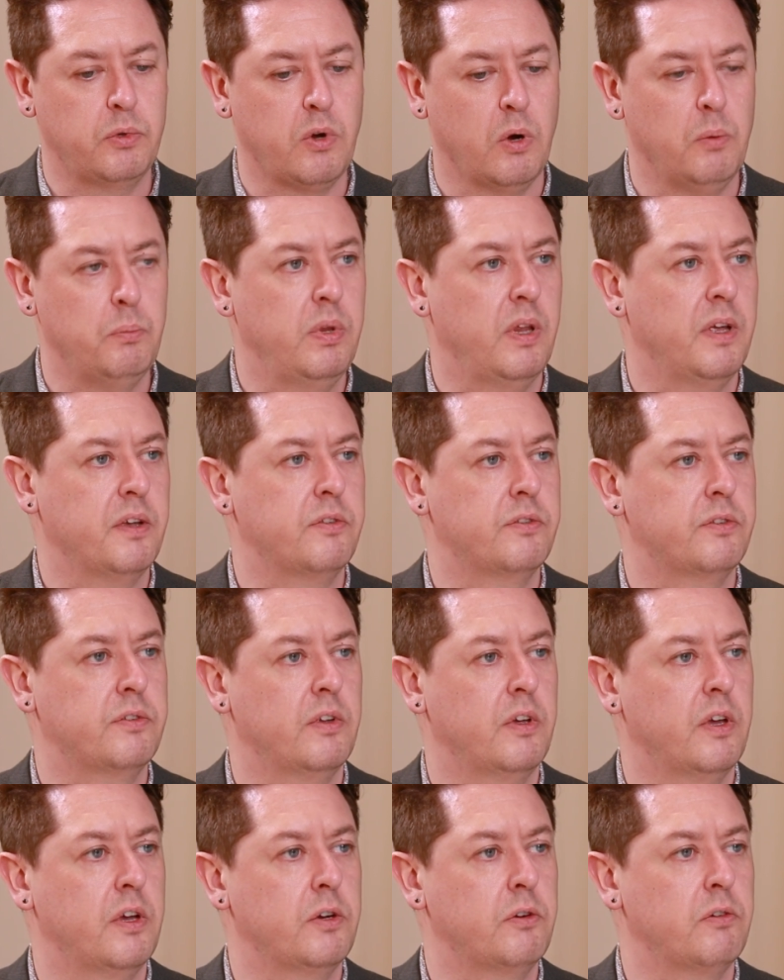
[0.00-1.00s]
complex
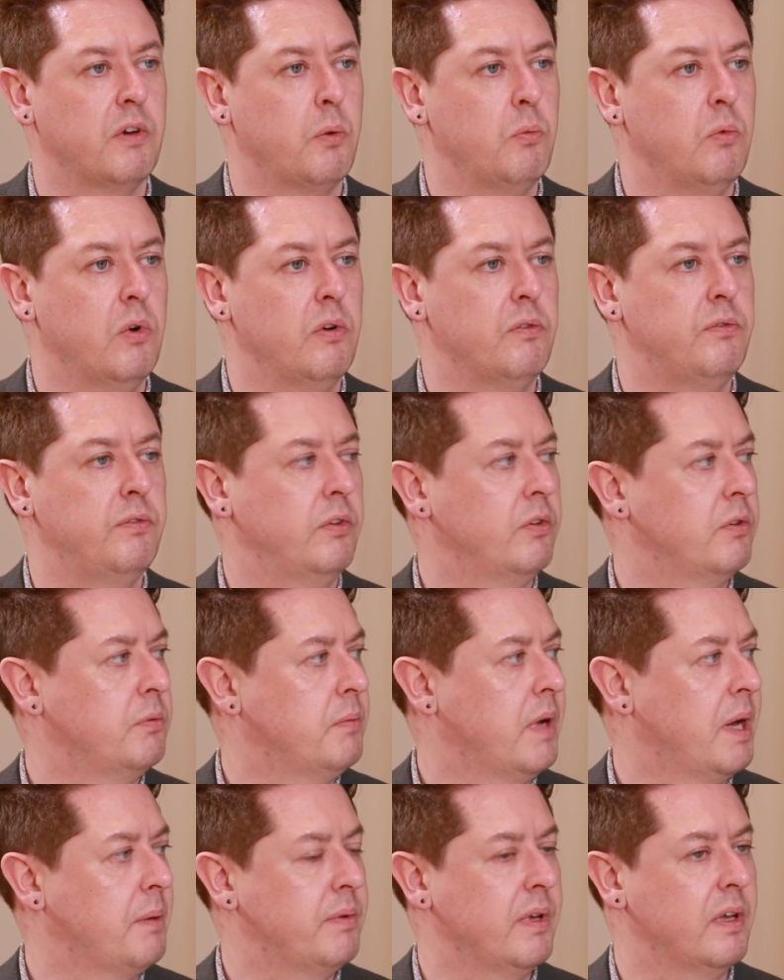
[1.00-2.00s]
groundwater flood
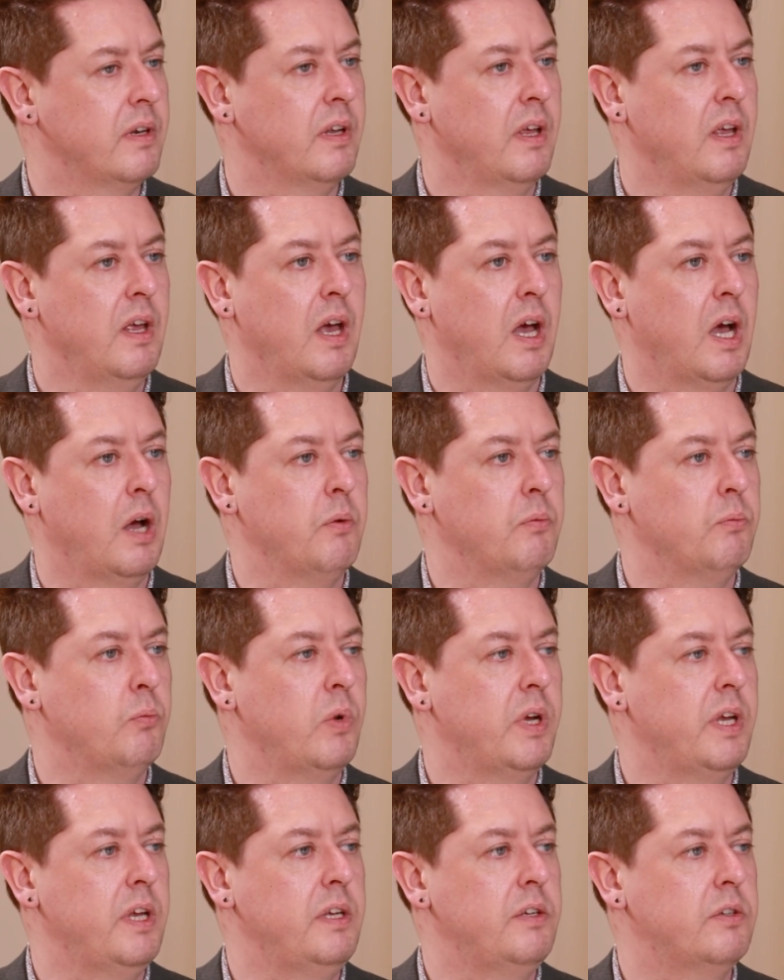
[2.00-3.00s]
mapping, and
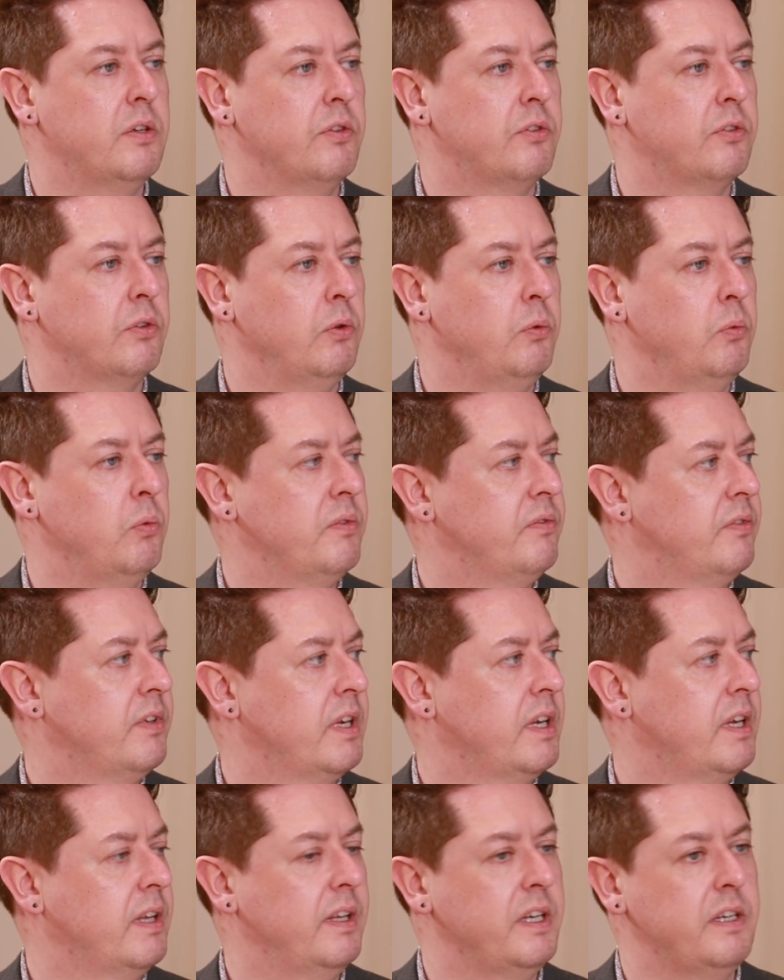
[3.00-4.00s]
we consult with
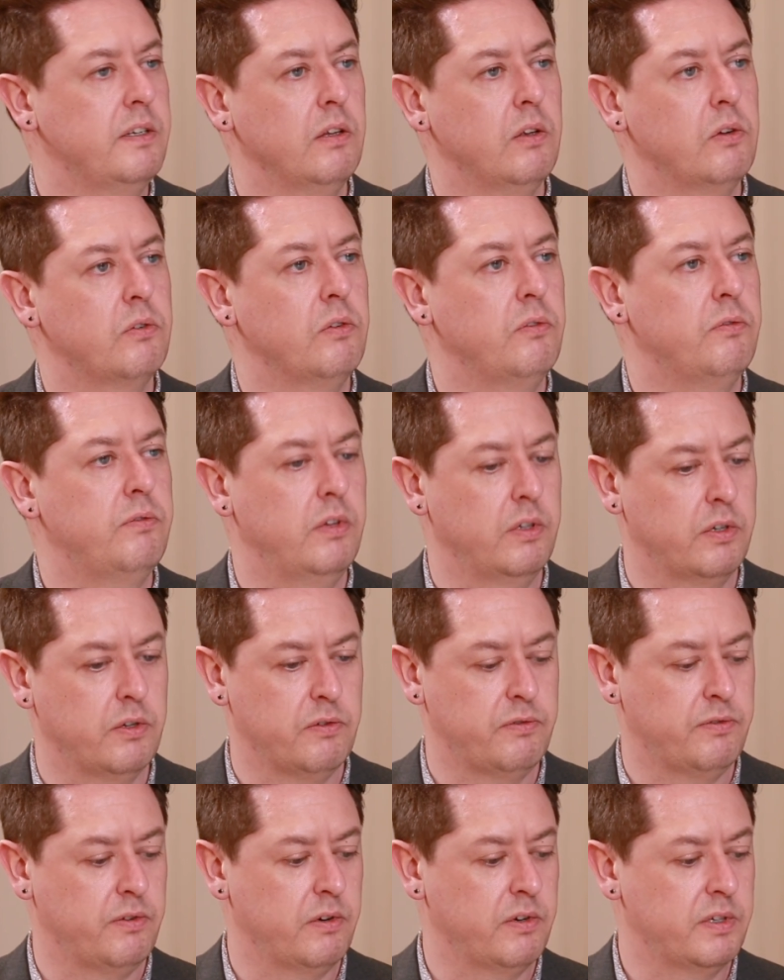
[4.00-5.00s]
the lead local flood
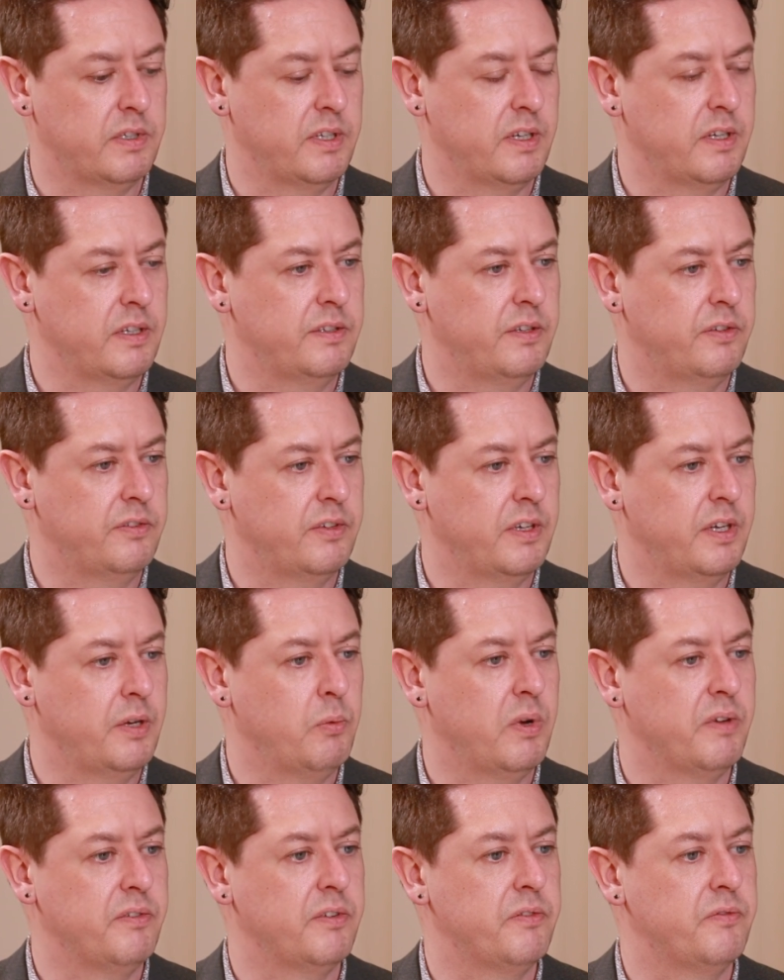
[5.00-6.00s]
authority to see
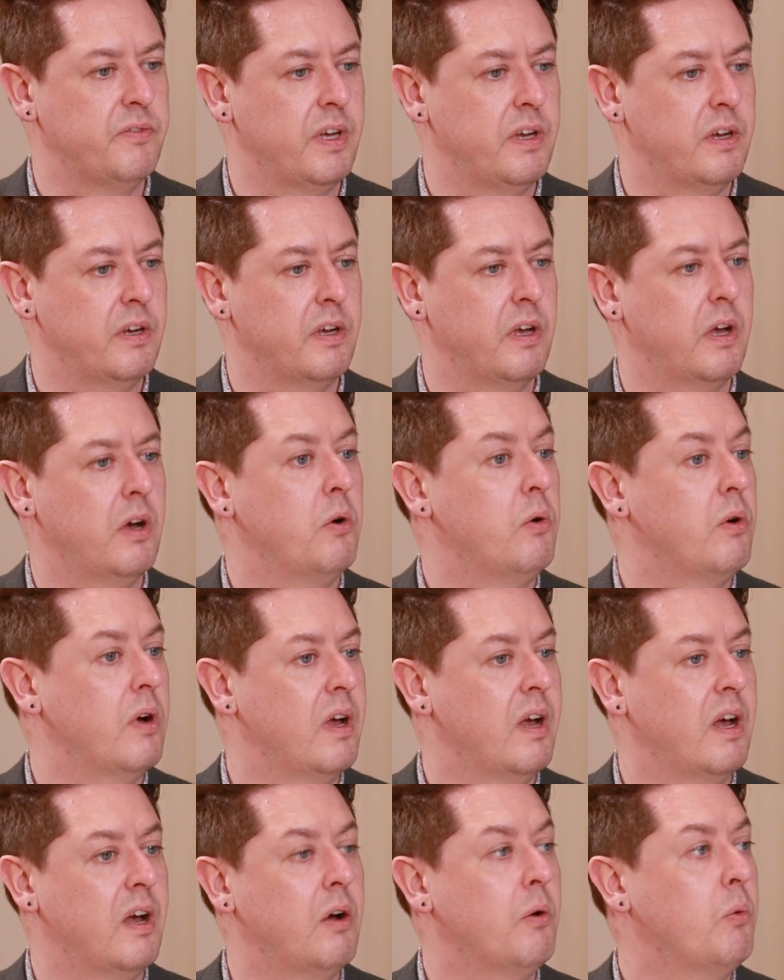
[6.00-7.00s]
whether they
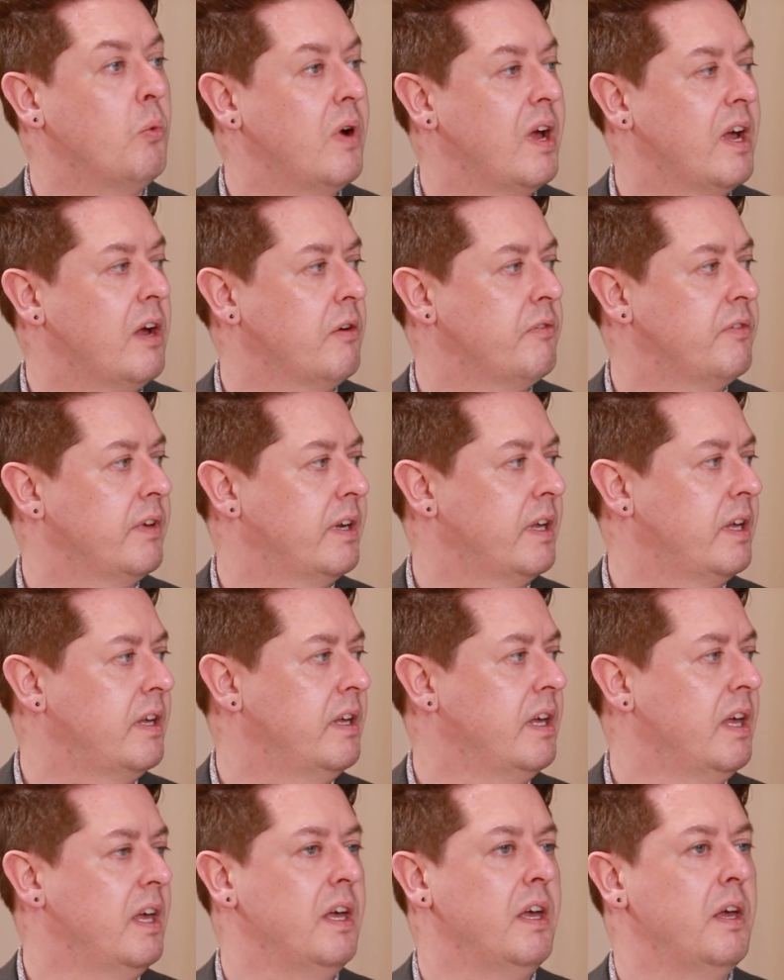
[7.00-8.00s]
are aware of any
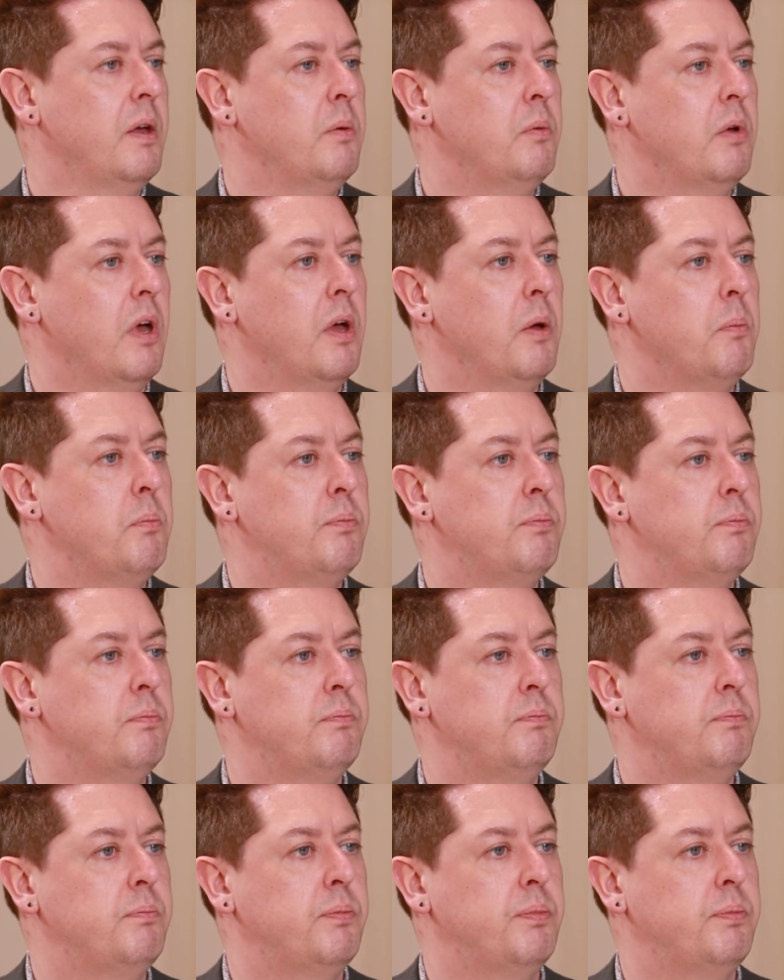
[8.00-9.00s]

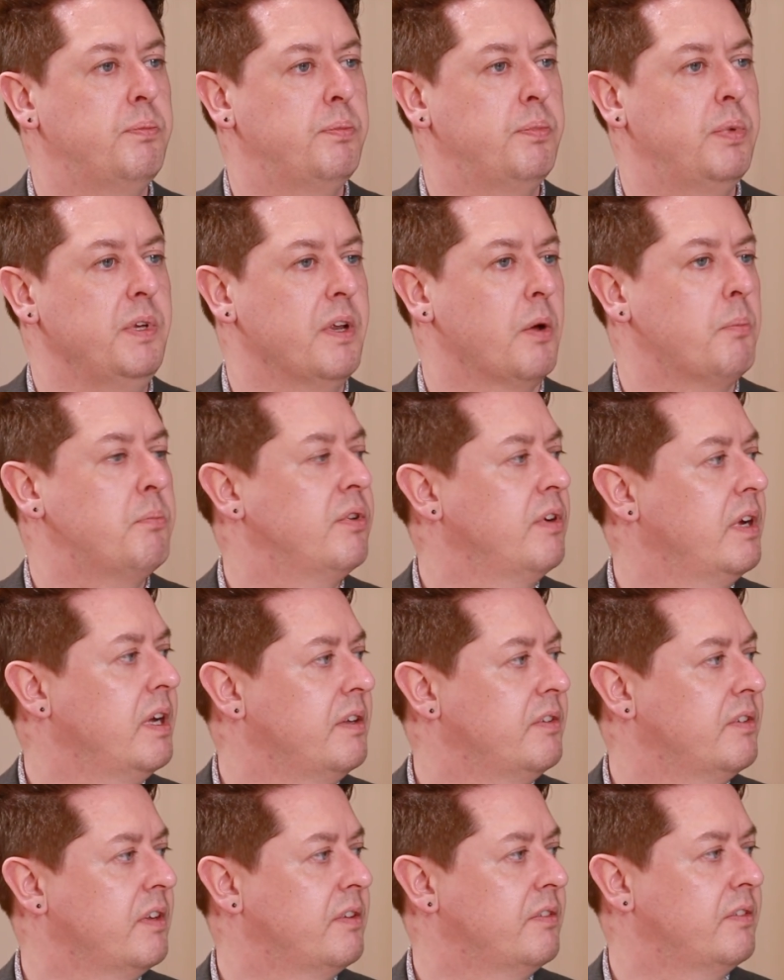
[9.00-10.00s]

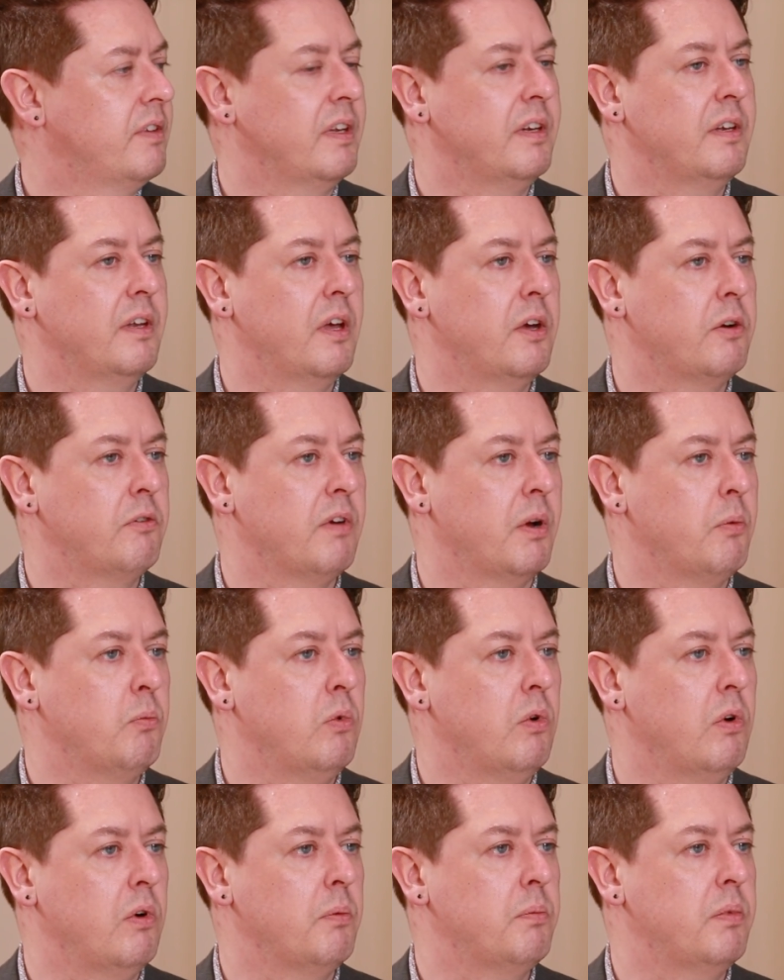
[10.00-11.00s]
pre-existing
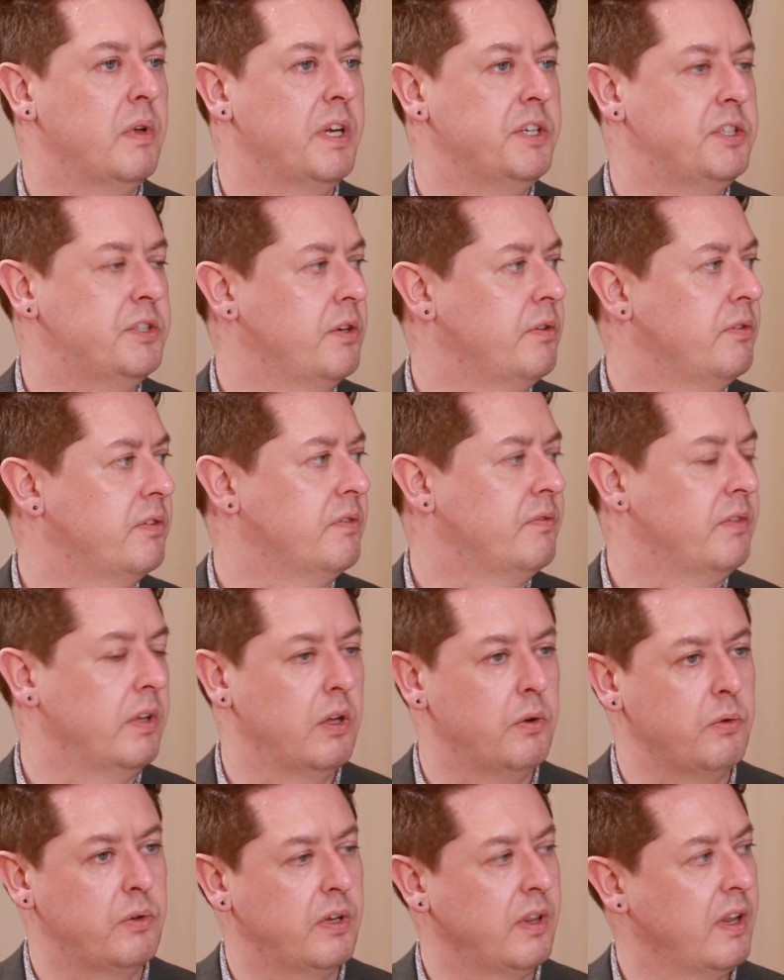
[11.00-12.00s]
groundwater issues in the
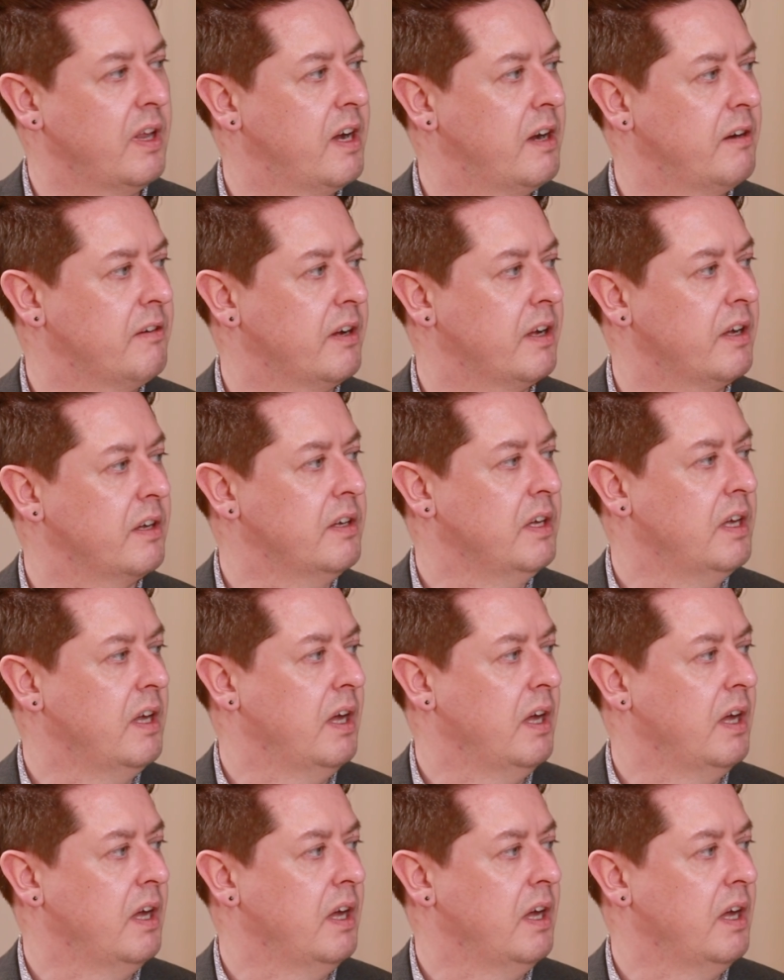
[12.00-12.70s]
local area.